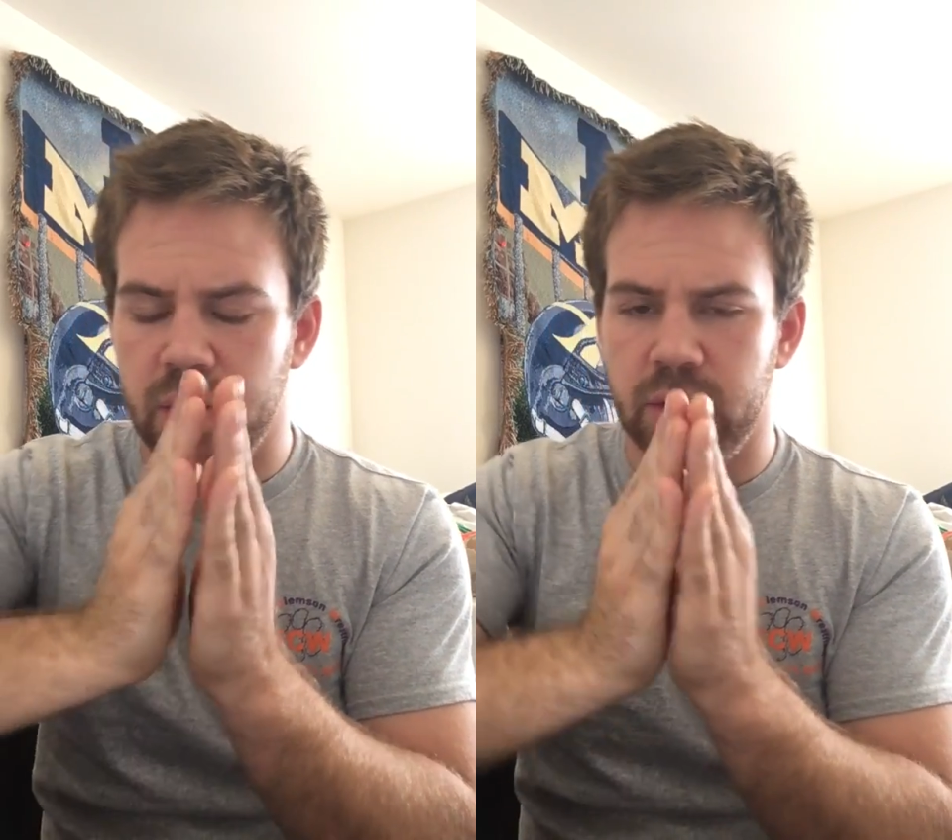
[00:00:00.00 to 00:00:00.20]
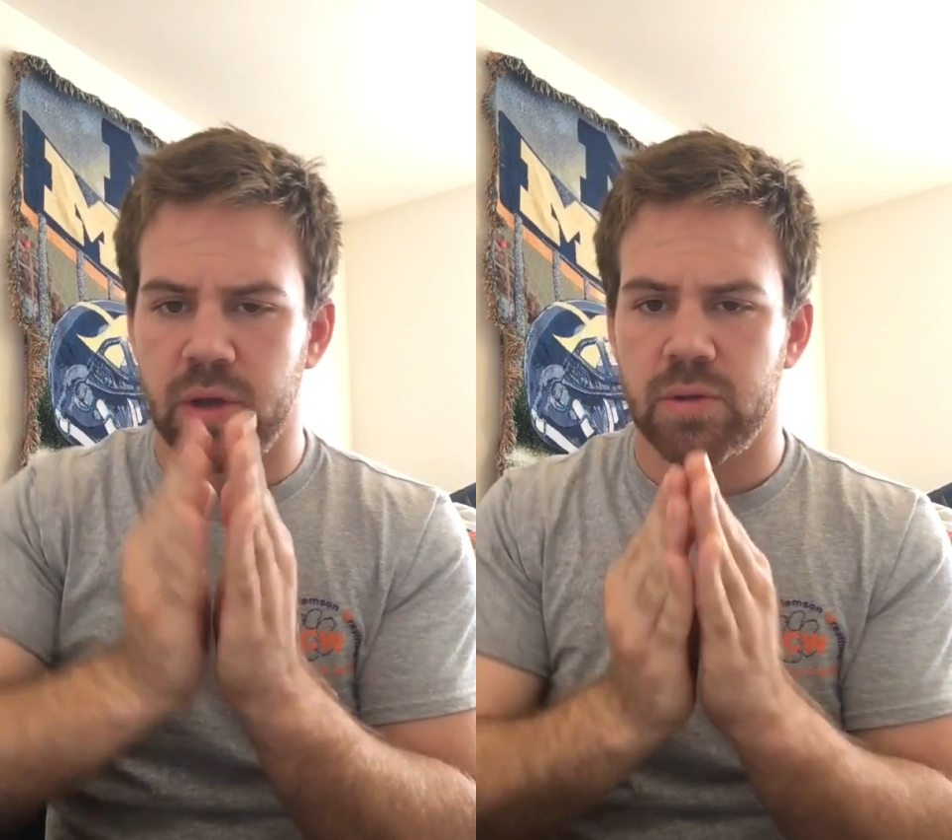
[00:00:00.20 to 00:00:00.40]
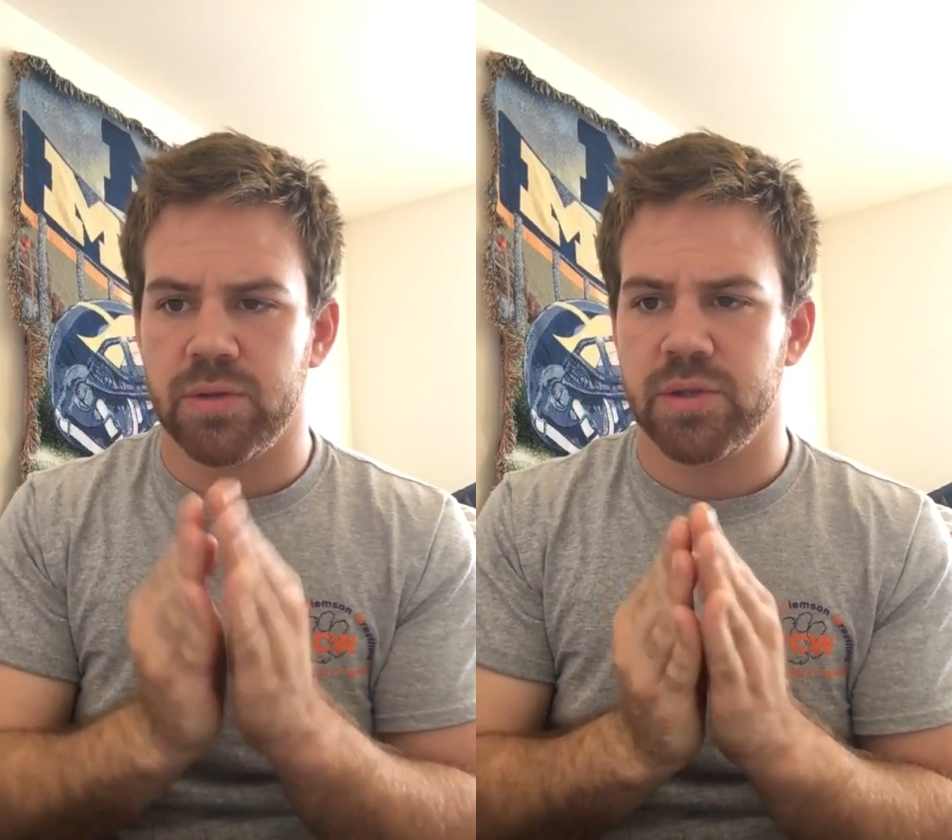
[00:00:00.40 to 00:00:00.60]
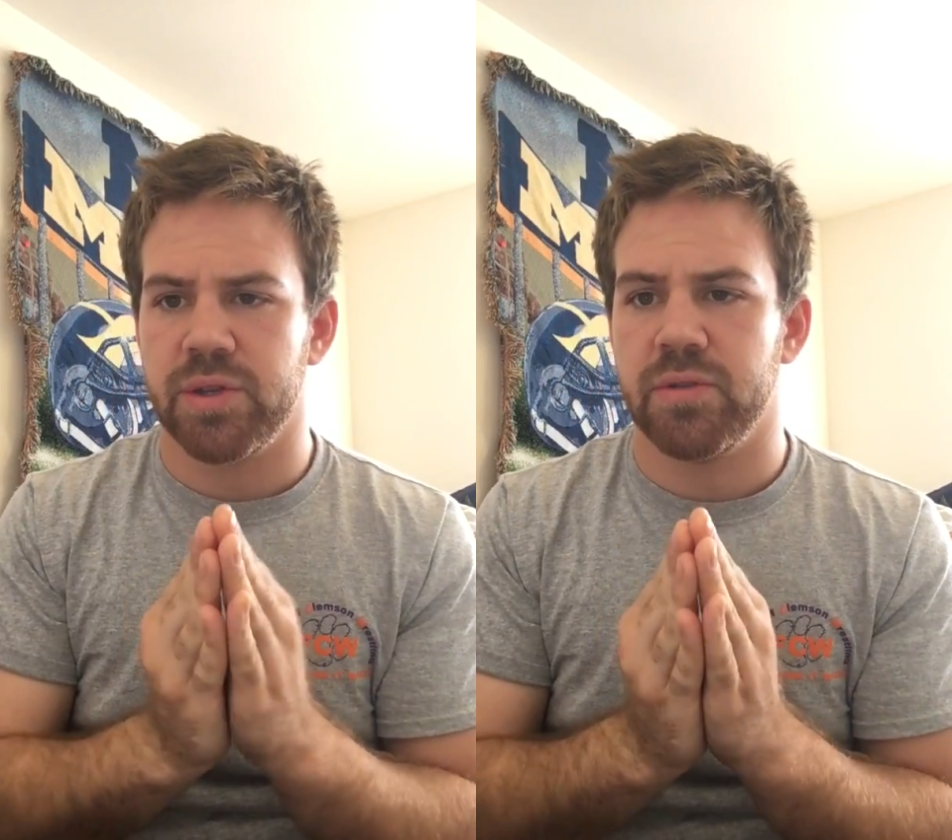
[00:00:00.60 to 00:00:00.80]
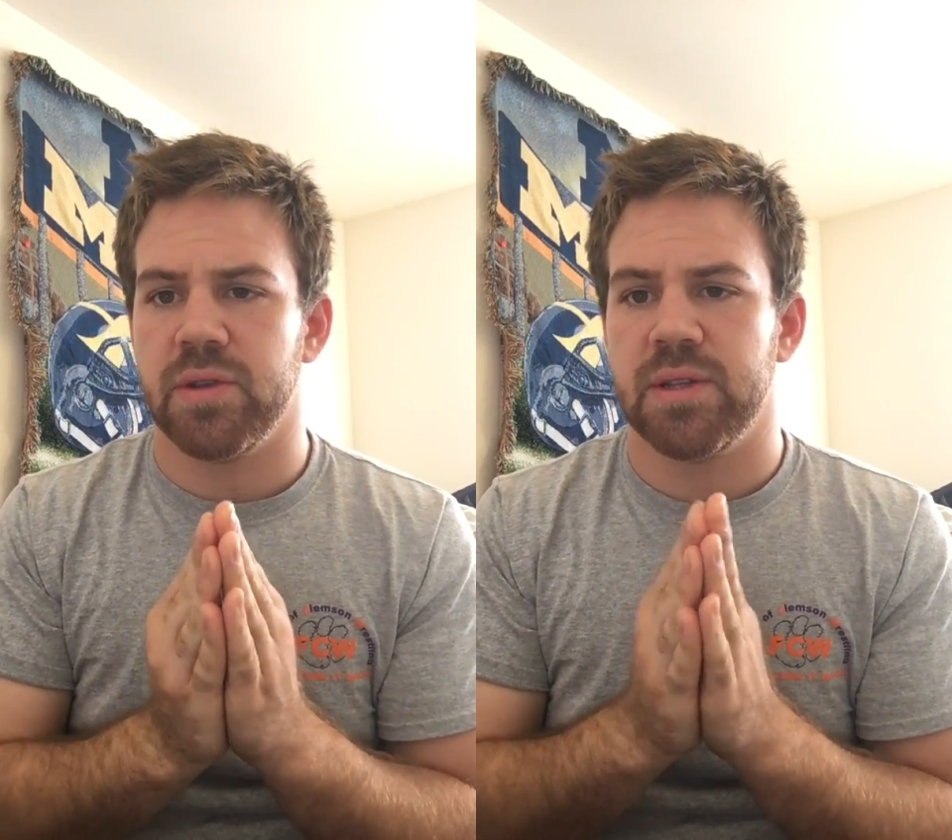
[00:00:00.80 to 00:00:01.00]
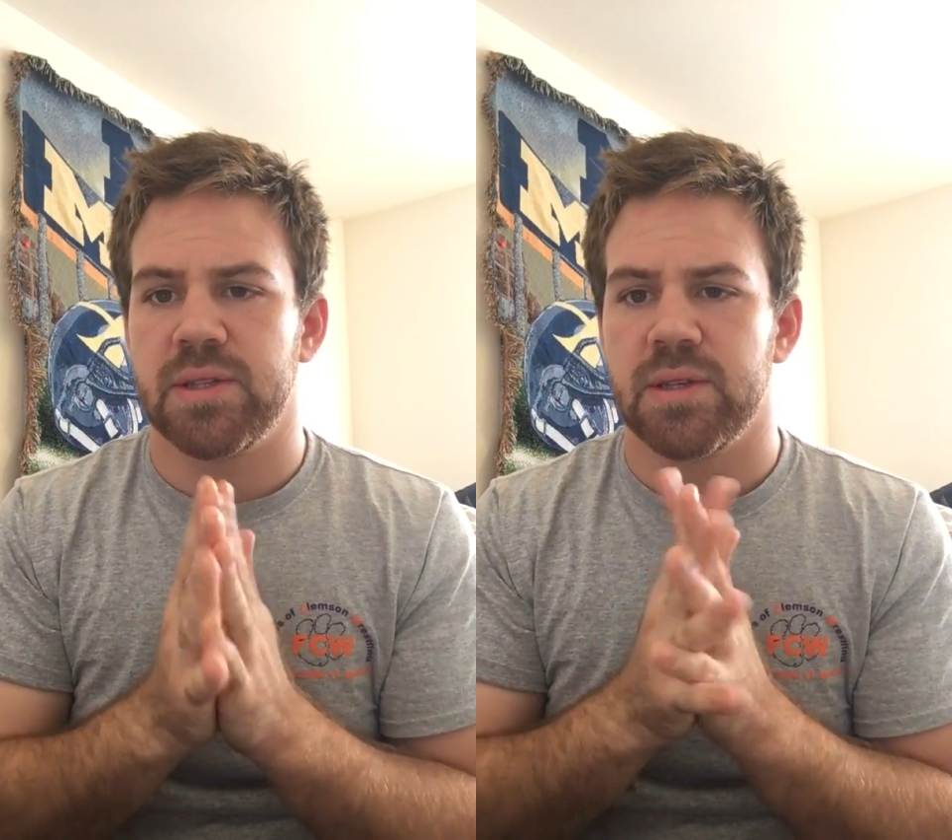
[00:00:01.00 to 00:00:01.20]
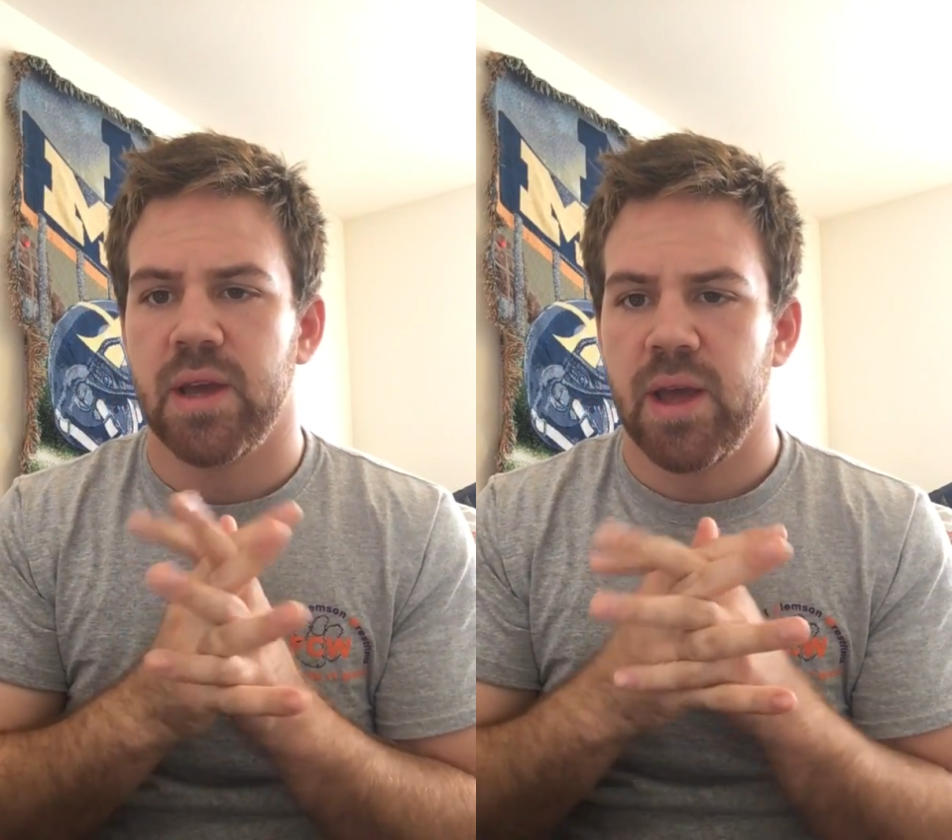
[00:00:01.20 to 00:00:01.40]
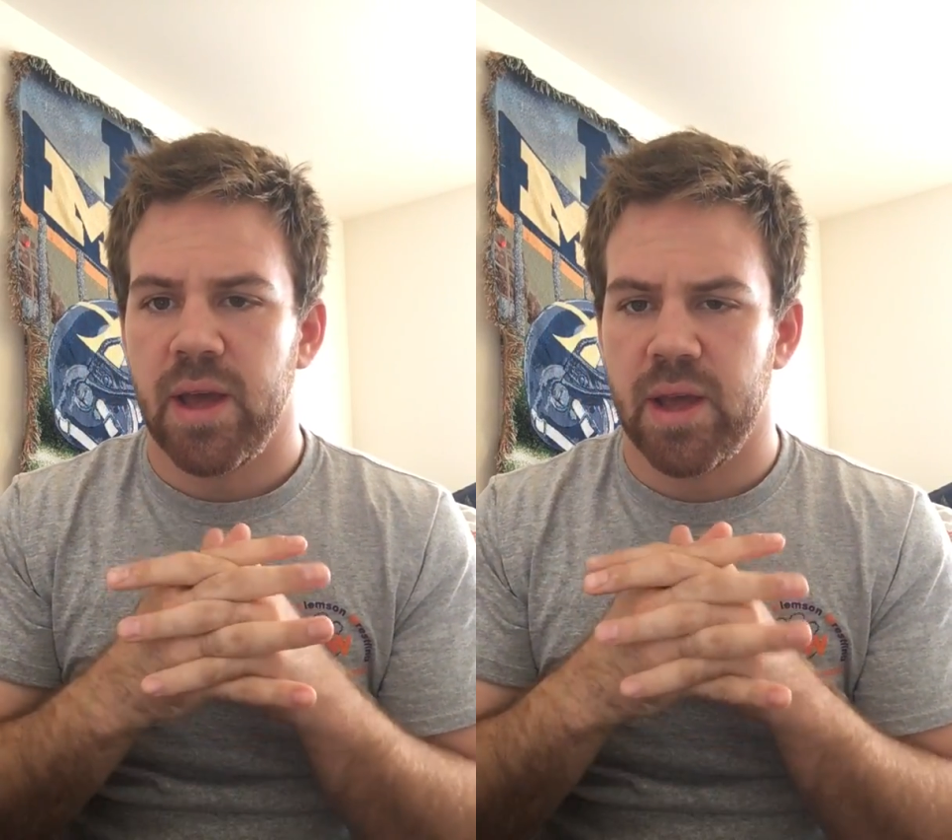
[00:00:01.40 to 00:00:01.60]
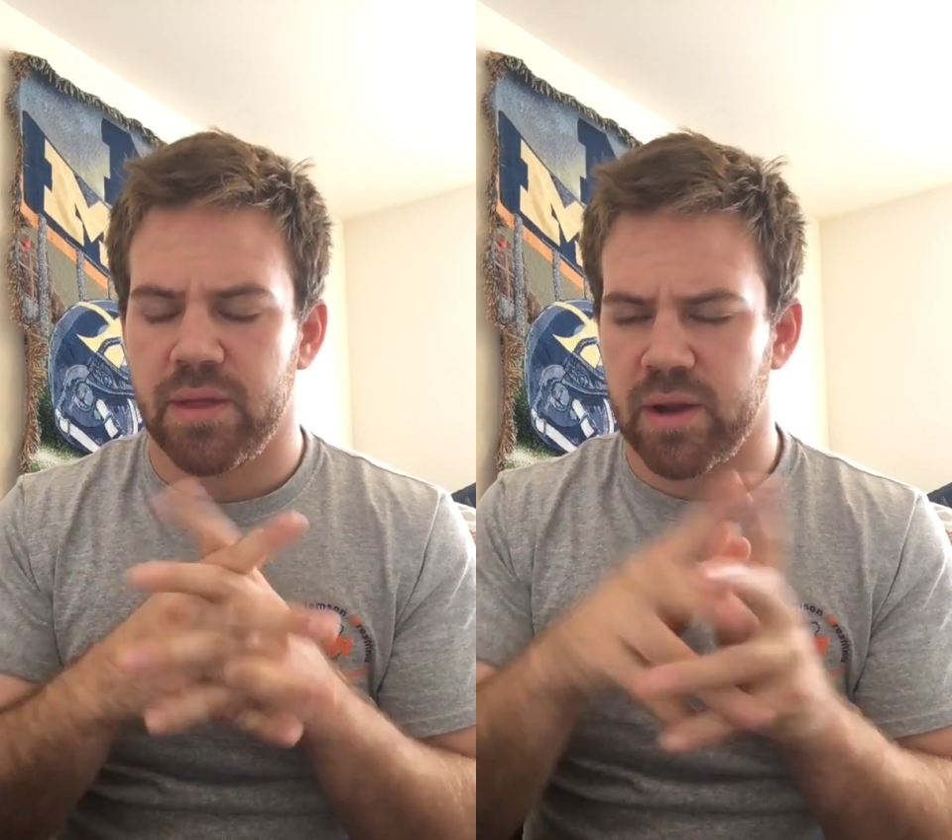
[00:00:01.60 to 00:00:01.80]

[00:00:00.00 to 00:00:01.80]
nodes or units, and